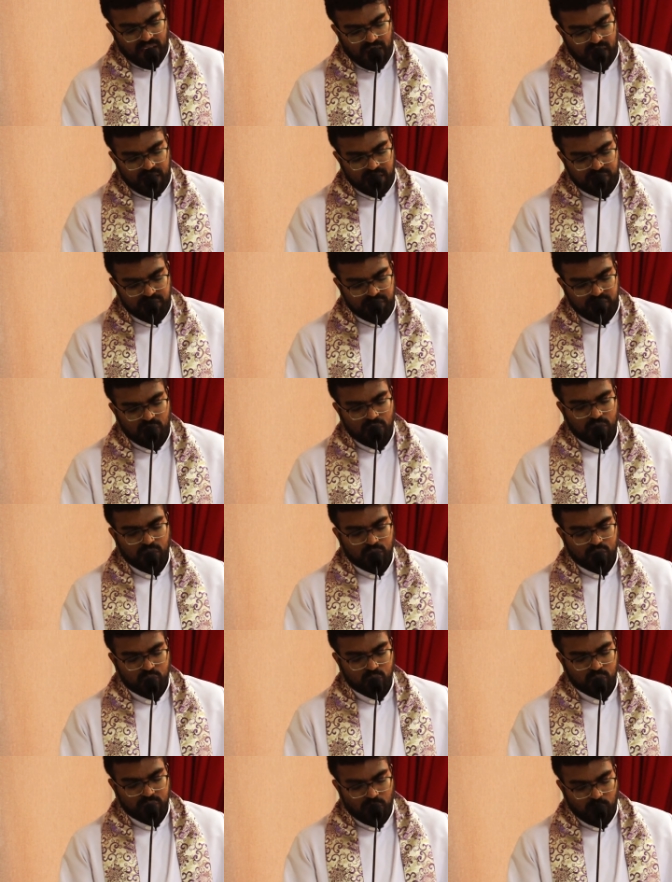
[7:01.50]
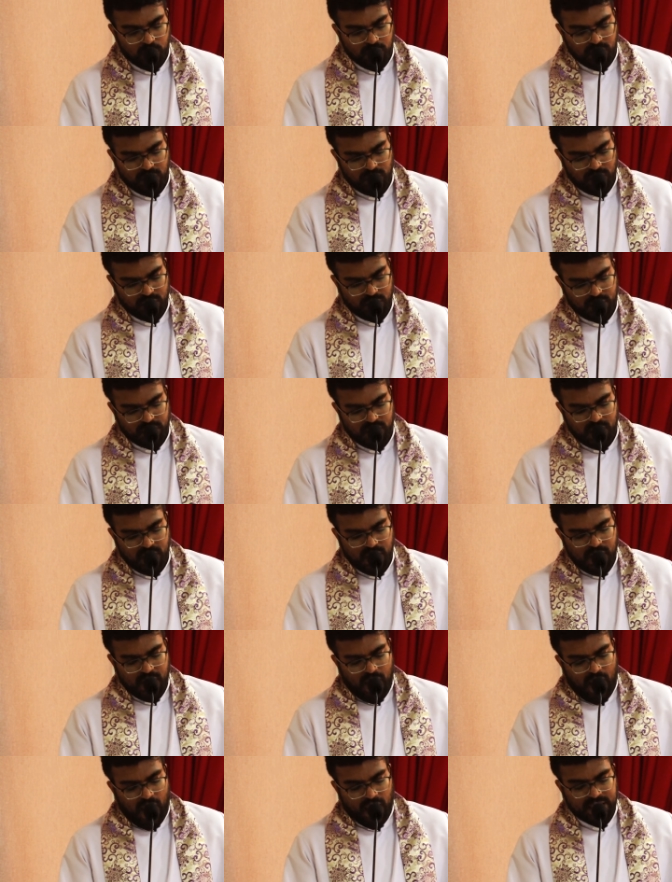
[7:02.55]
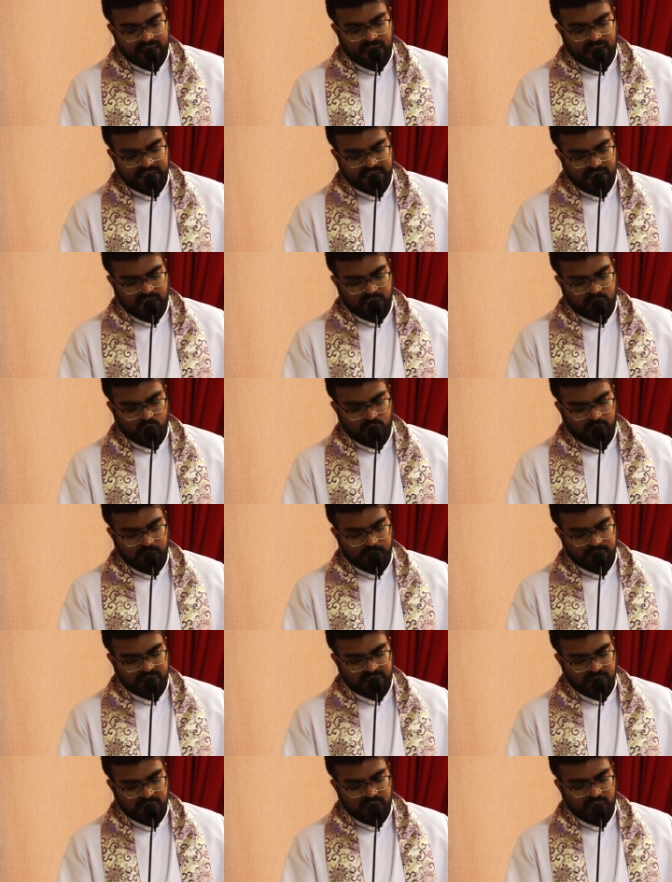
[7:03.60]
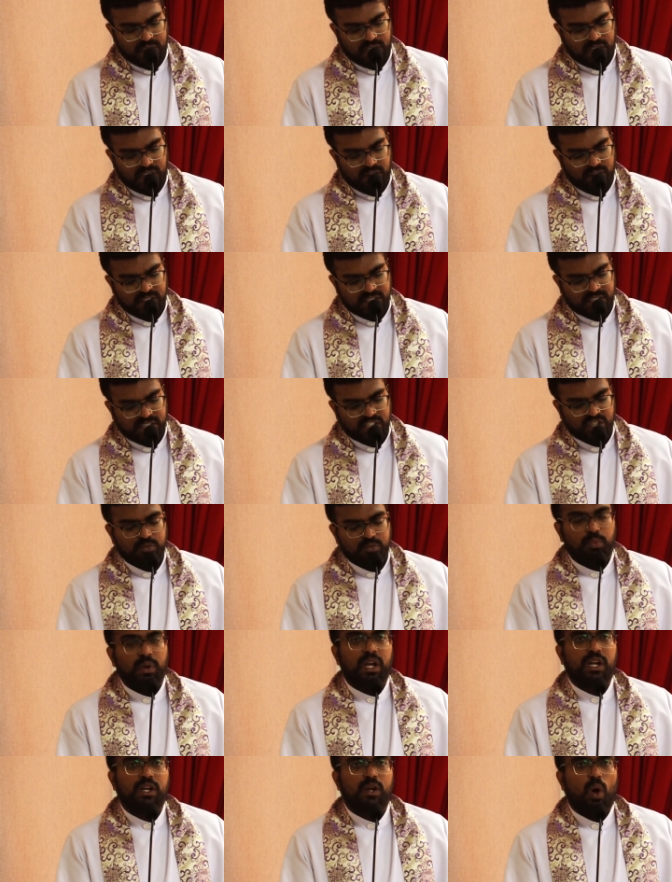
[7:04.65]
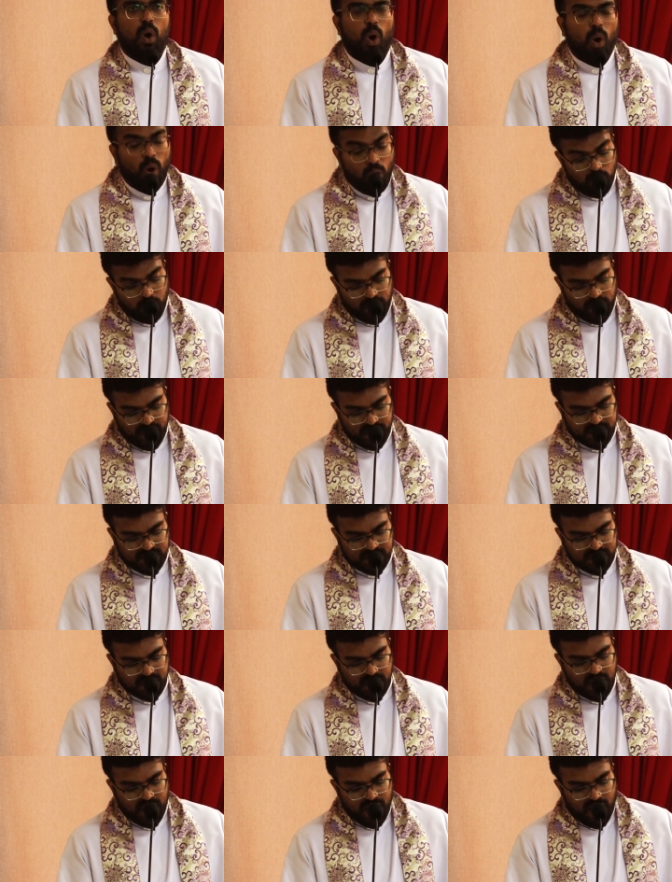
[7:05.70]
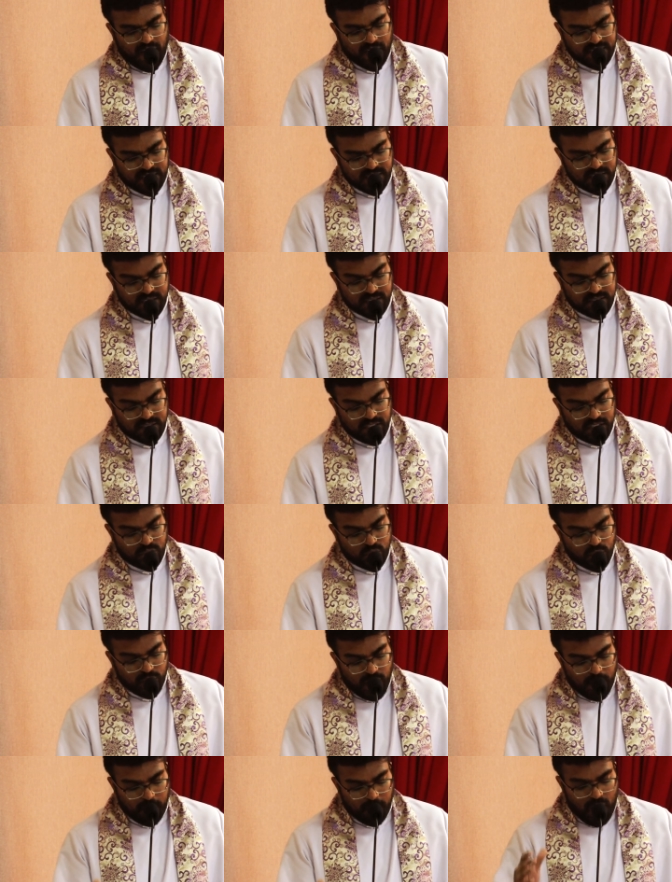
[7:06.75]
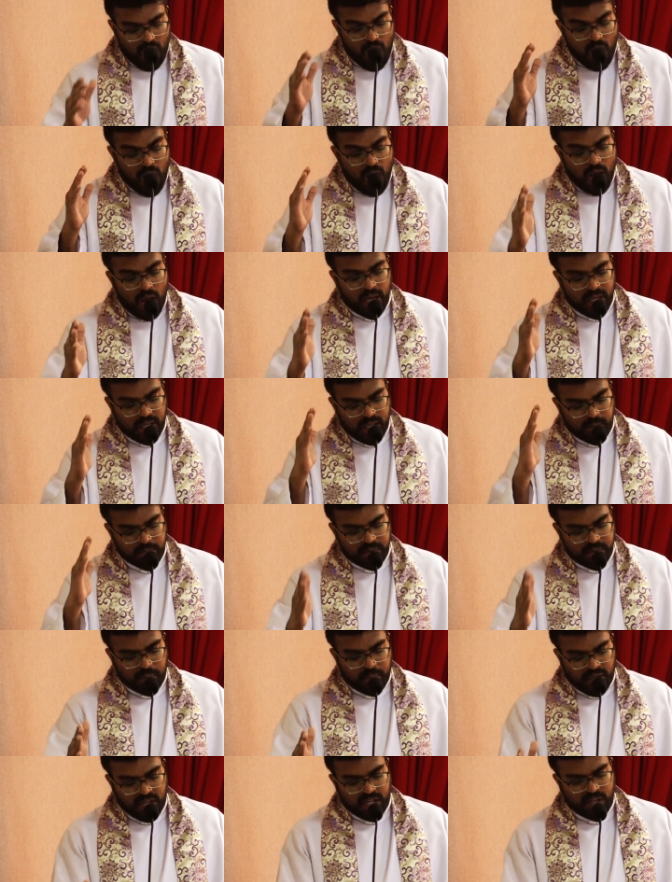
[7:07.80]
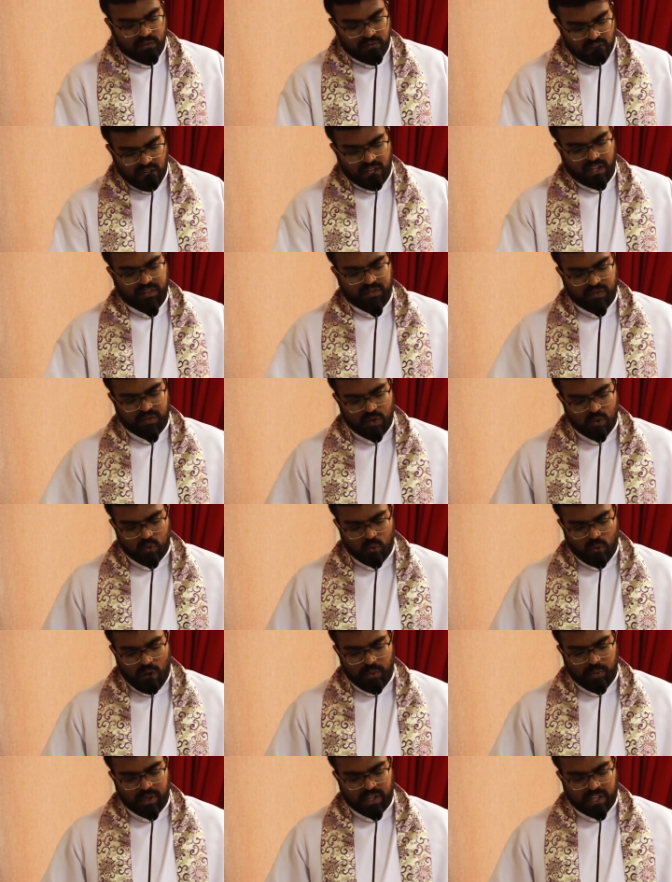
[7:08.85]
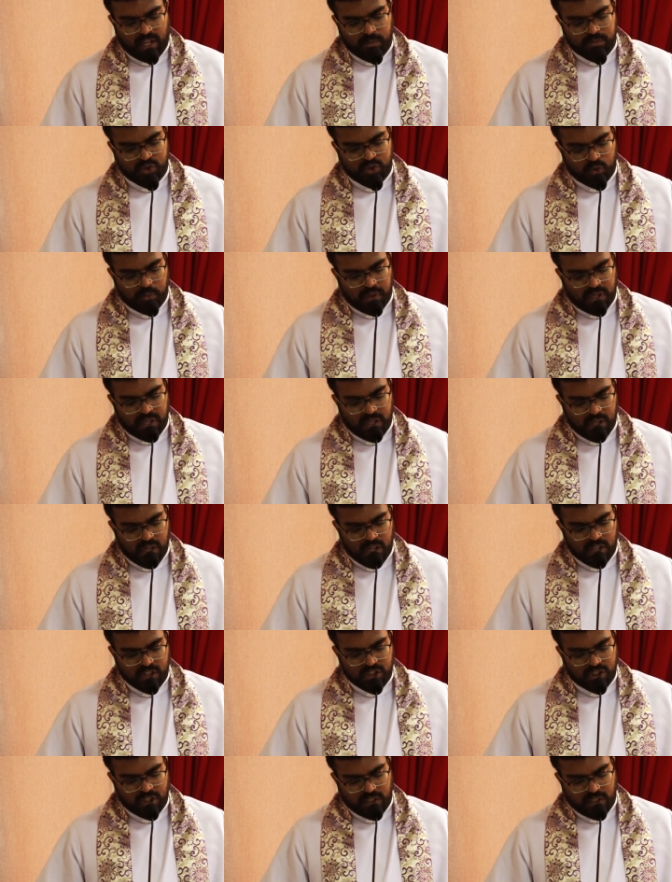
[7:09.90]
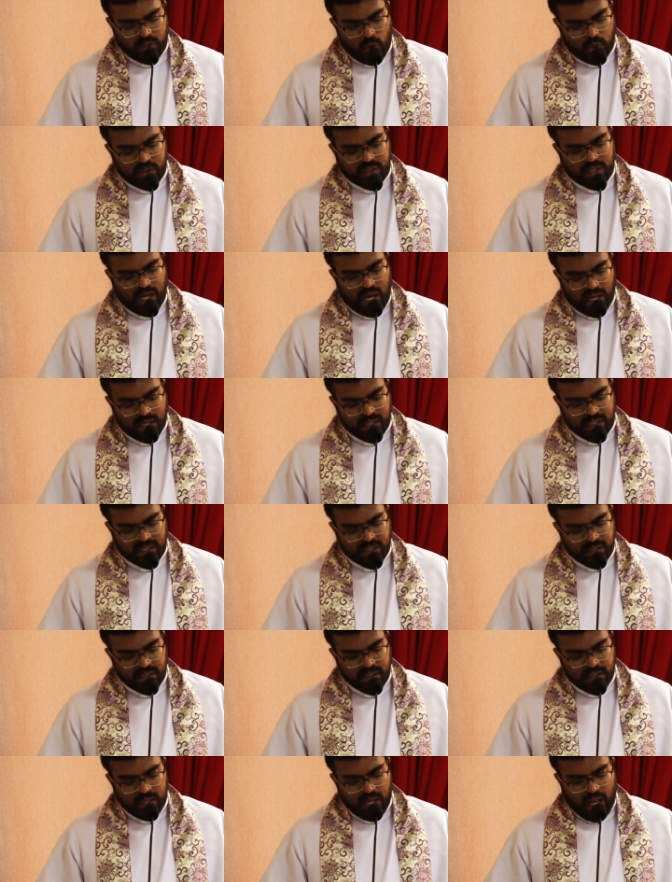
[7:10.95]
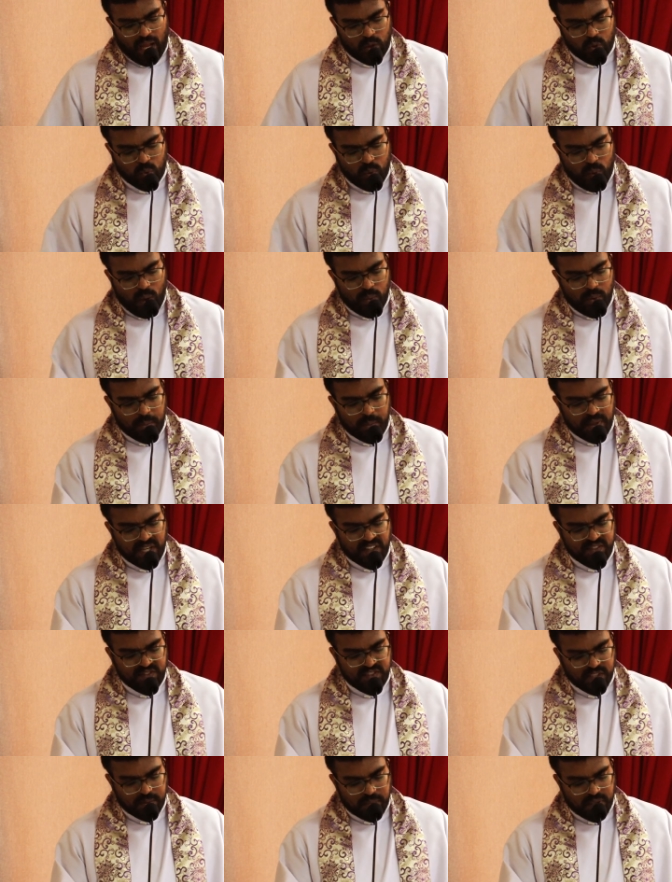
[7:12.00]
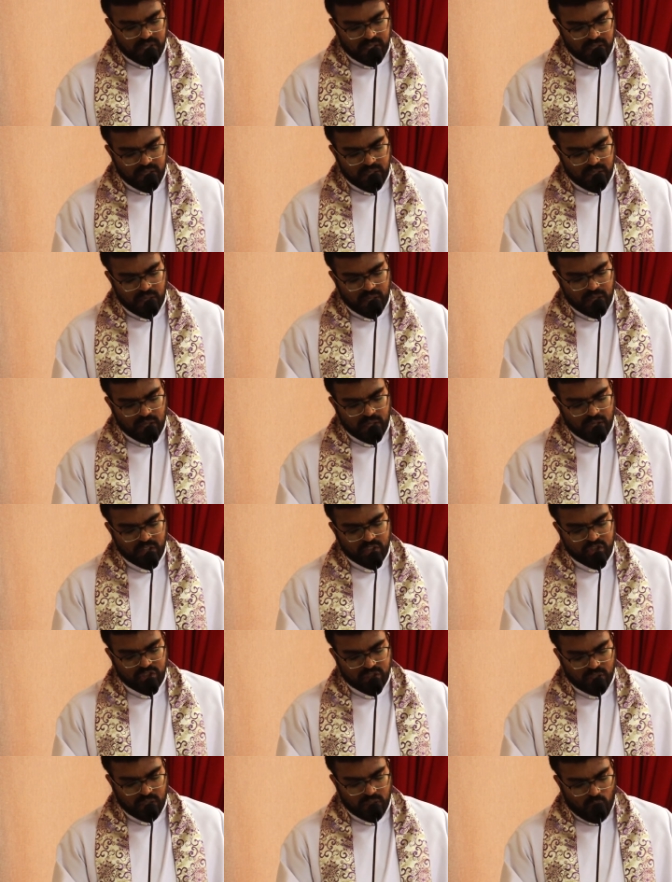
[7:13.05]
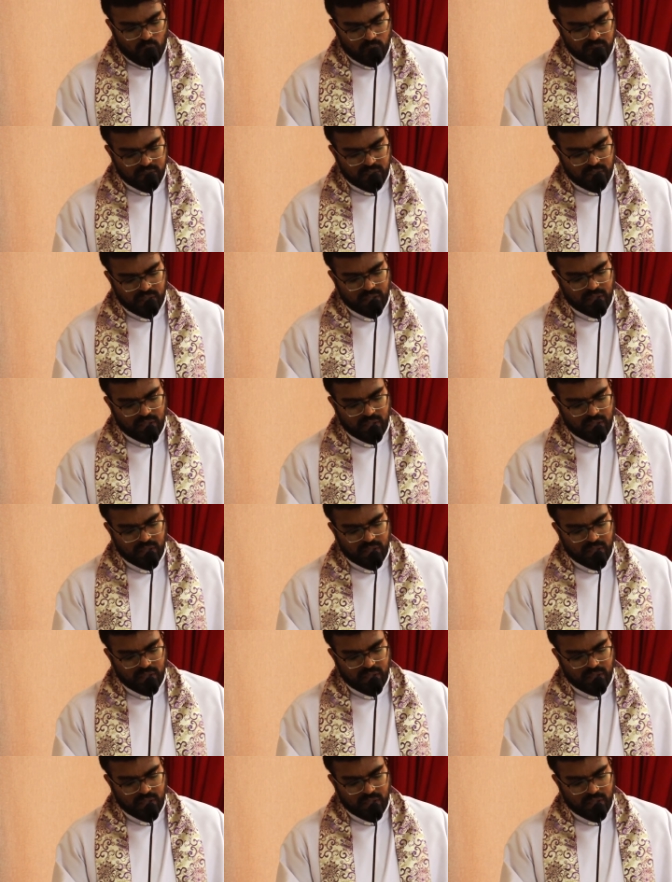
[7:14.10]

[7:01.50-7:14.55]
life to the world and they said to him sir give us this bread always and jesus said to them i am the bread of life whoever comes to me shall not hunger and whoever believes in me shall not